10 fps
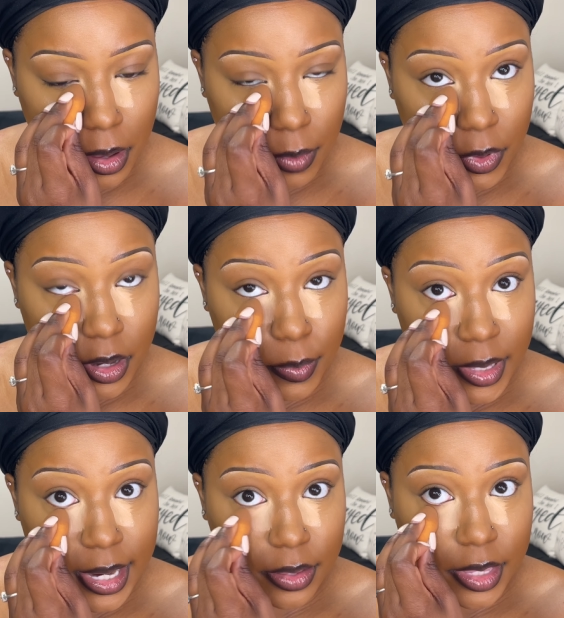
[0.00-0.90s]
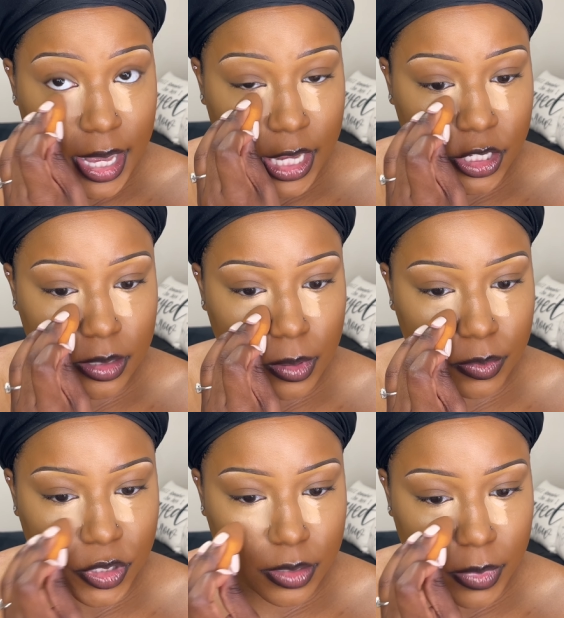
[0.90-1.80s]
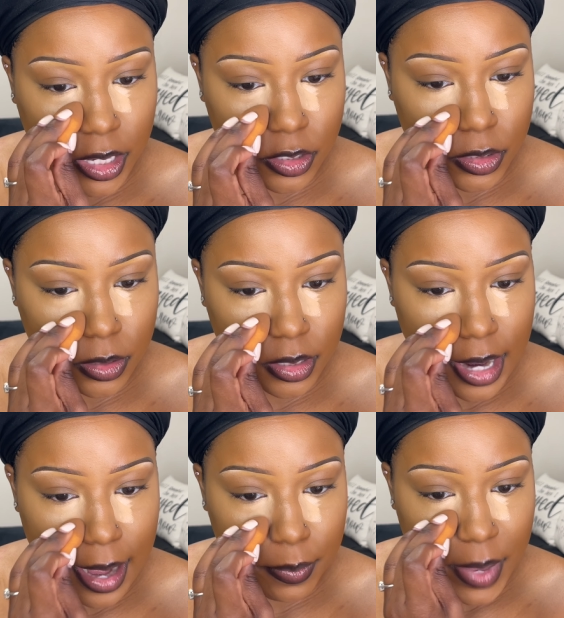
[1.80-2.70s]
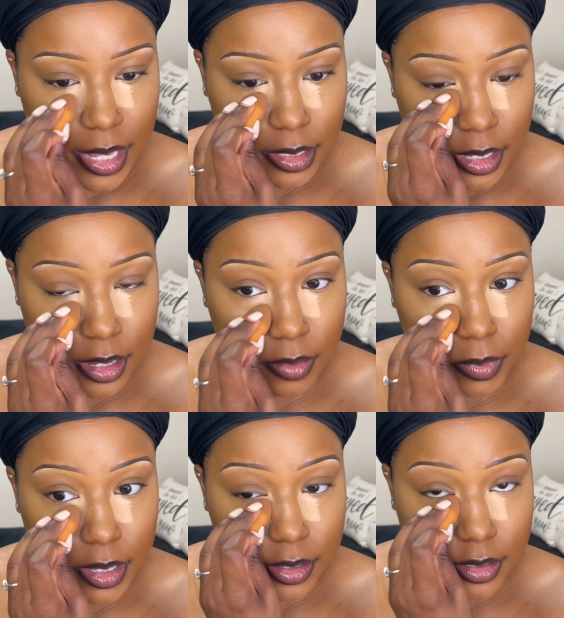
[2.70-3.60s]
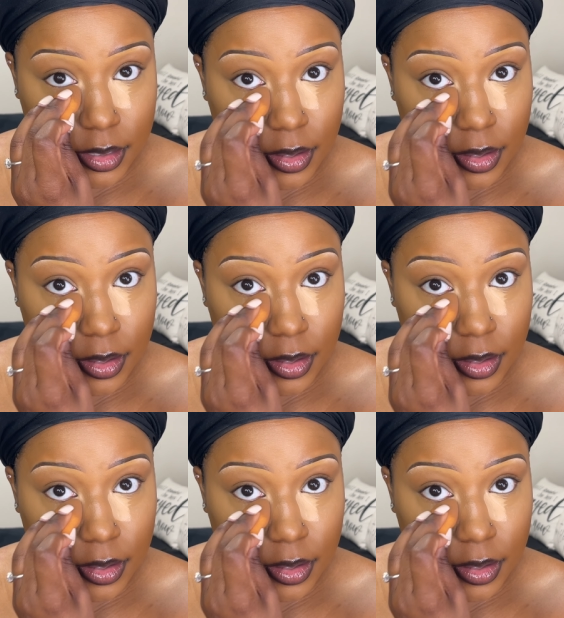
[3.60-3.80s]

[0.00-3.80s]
I'm going to blend out the edges, but I'm just making sure that I mainly keep this